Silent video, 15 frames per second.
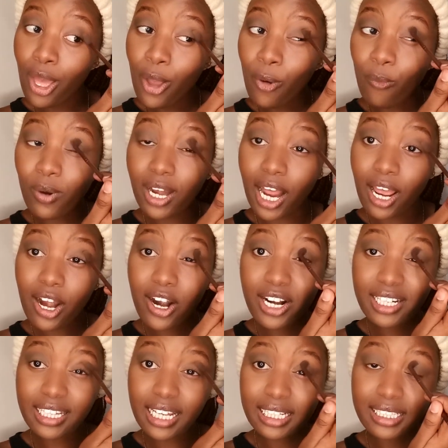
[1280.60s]
when I
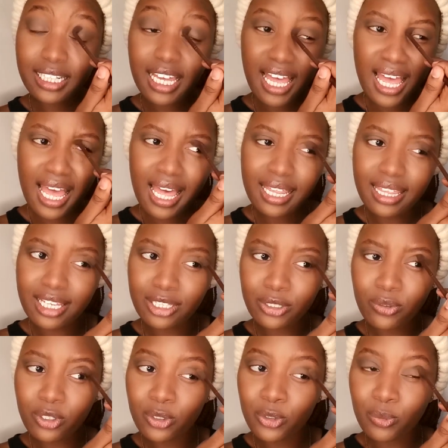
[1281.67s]
heard that there's
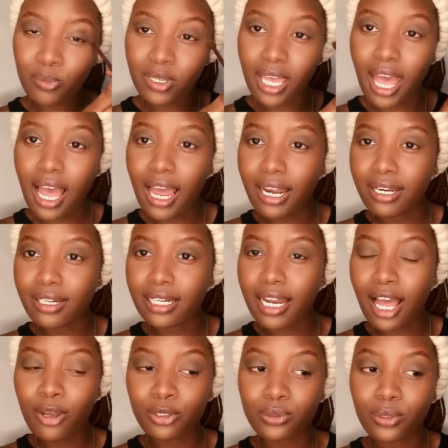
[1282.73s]
going to be a Real
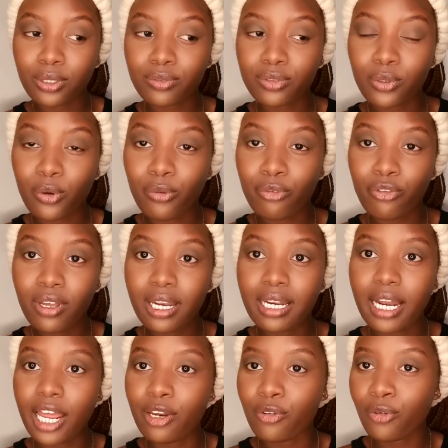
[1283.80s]
Housewives of
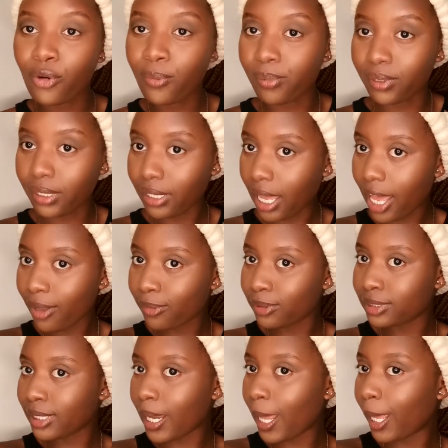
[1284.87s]
Nairobi, I
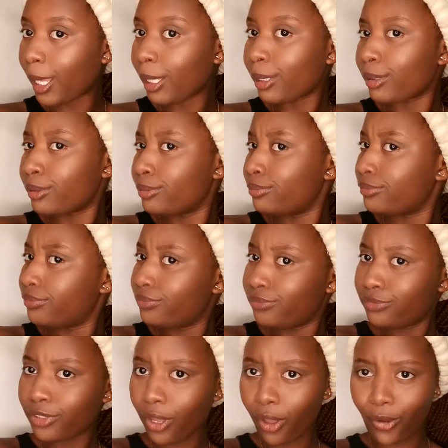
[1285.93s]
was like,
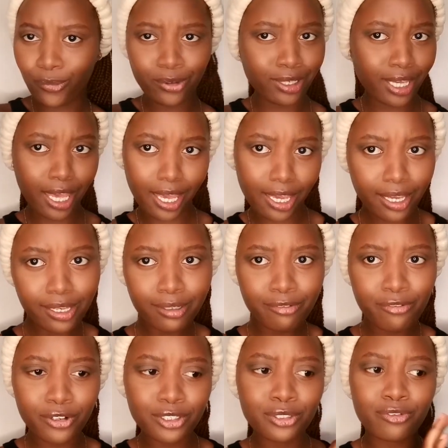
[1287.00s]
okay.
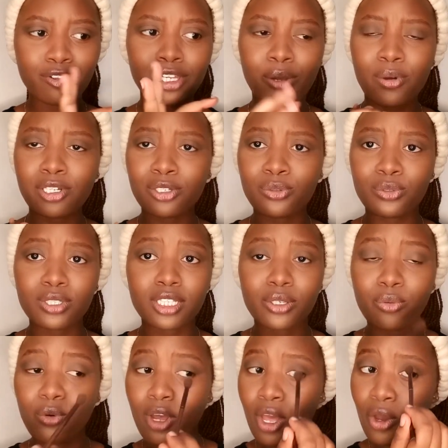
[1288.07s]
First of all, I wanted to
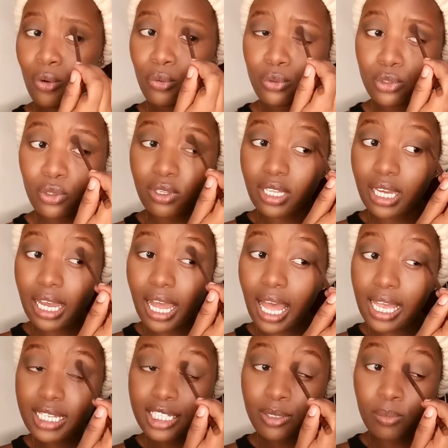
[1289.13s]
see who's on the
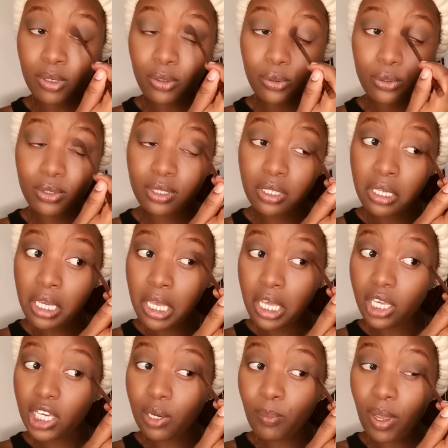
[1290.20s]
cast, because
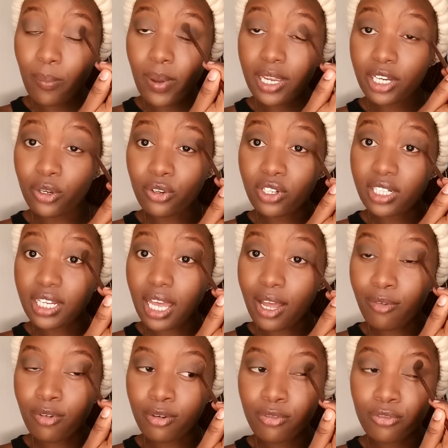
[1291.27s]
in my mind I already
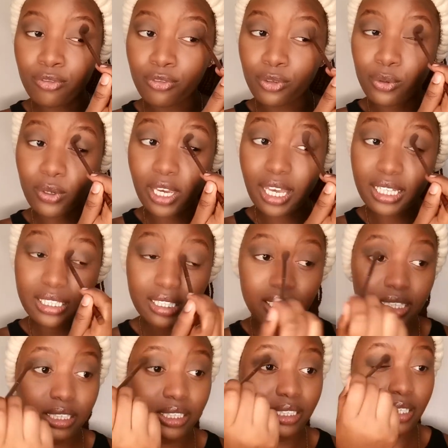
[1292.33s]
have a few
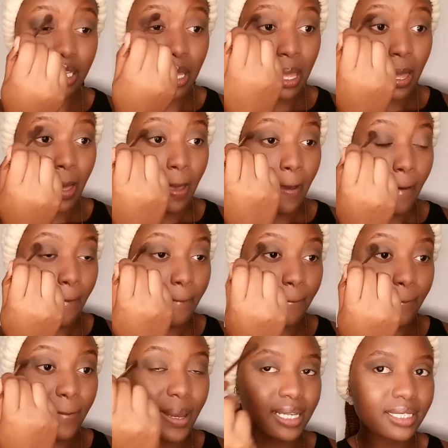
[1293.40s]
guesses.
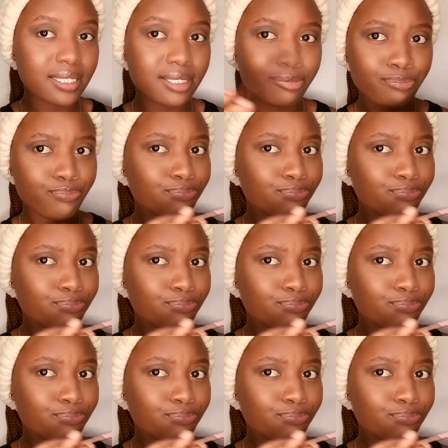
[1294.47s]
But